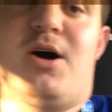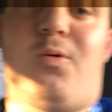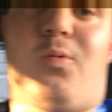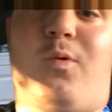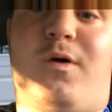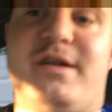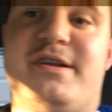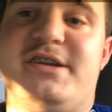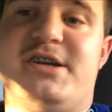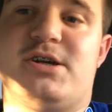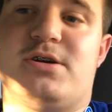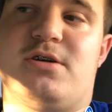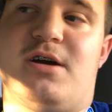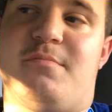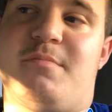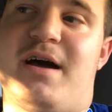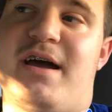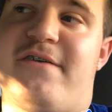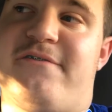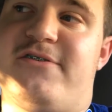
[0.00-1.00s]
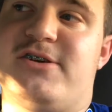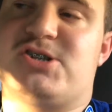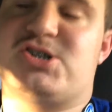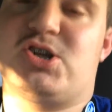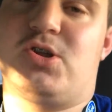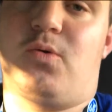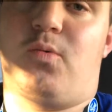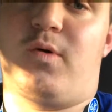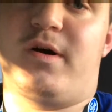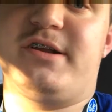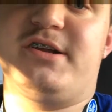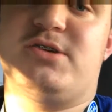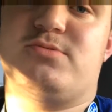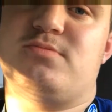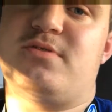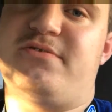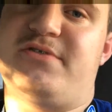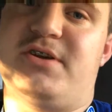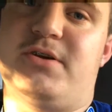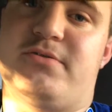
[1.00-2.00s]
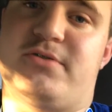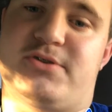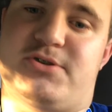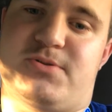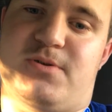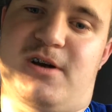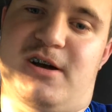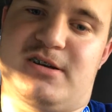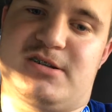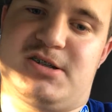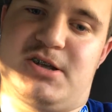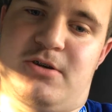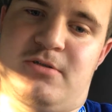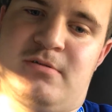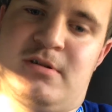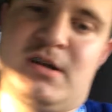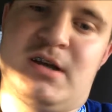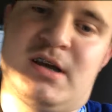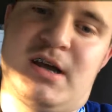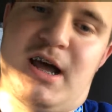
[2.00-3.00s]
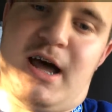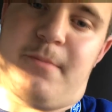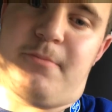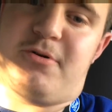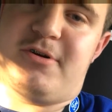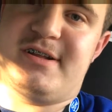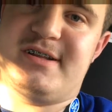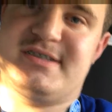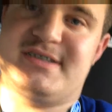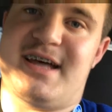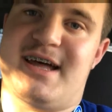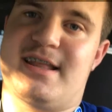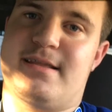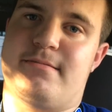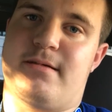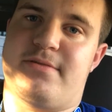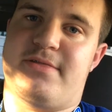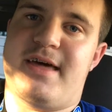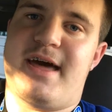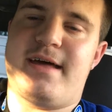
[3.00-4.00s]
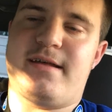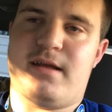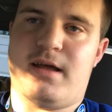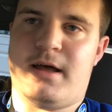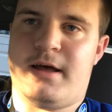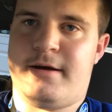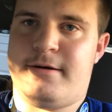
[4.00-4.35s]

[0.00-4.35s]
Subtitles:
official 1 year review of the truck. So I'm pretty excited about that.